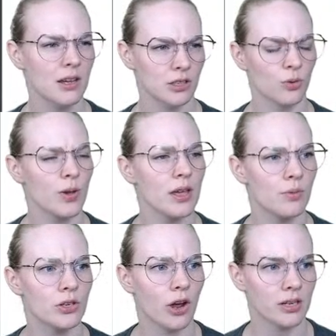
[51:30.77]
So
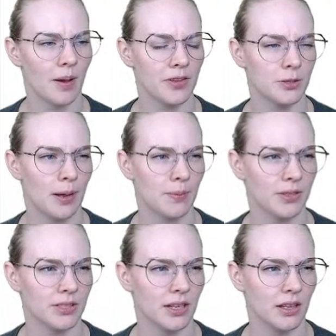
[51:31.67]
we talked about these
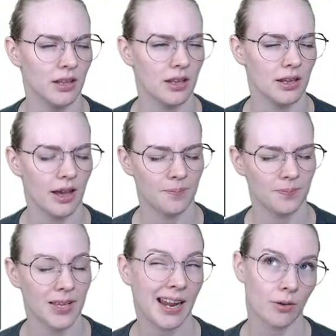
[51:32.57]
papers in the
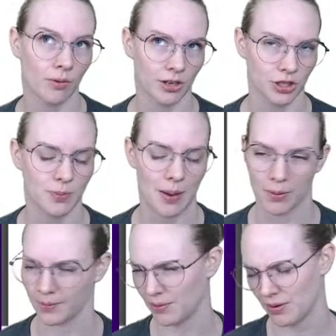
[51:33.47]
in Anna Rogers'
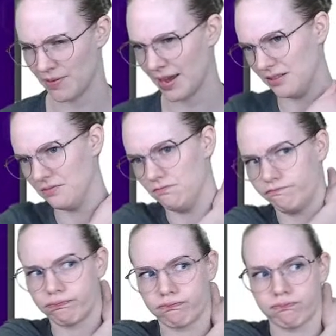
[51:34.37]
paper that we read
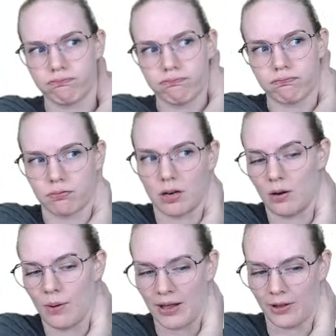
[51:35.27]
a
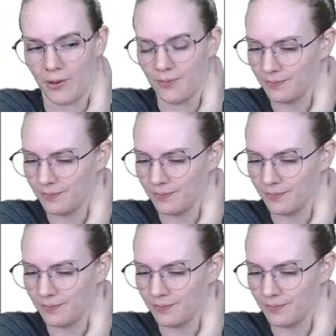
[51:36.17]
while ago.